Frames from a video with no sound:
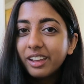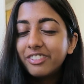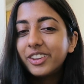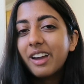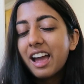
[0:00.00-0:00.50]

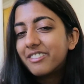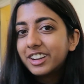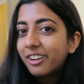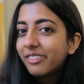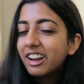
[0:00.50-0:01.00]
If you
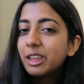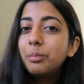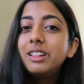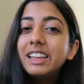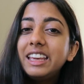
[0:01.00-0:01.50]
haven't already,
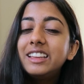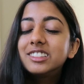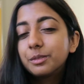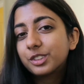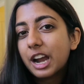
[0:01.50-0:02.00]
please
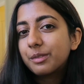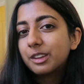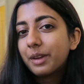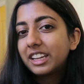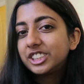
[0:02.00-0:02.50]
subscribe
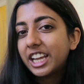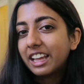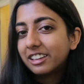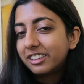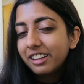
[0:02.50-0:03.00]
to my
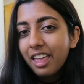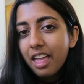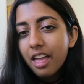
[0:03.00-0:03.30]
channel